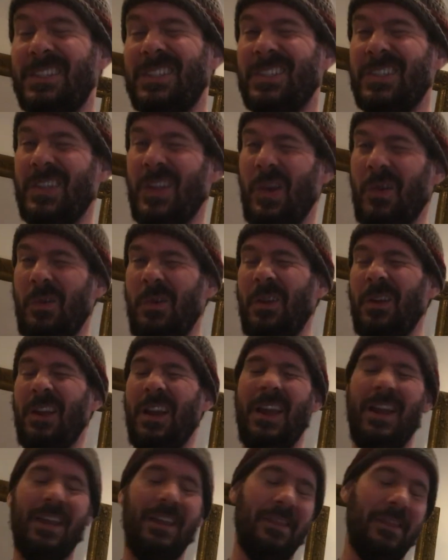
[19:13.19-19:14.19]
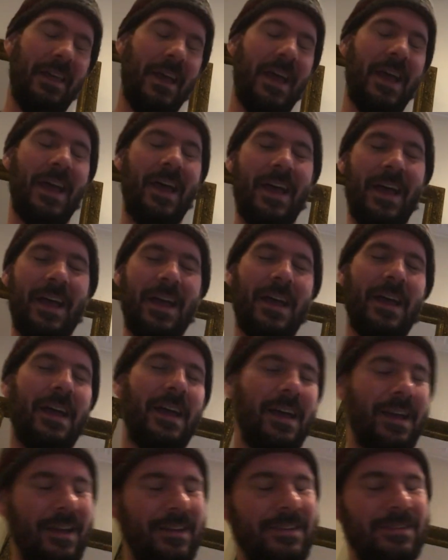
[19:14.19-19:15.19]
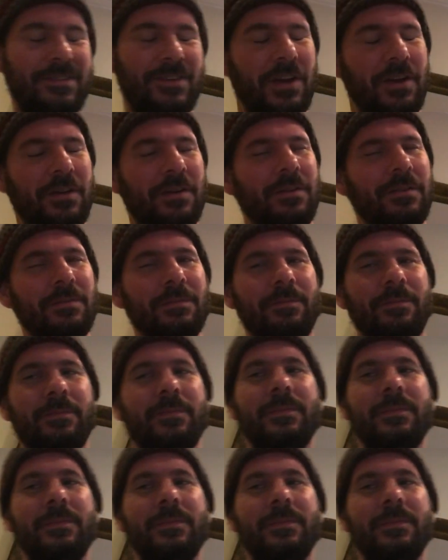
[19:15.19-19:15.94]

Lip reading: slower like that turtle?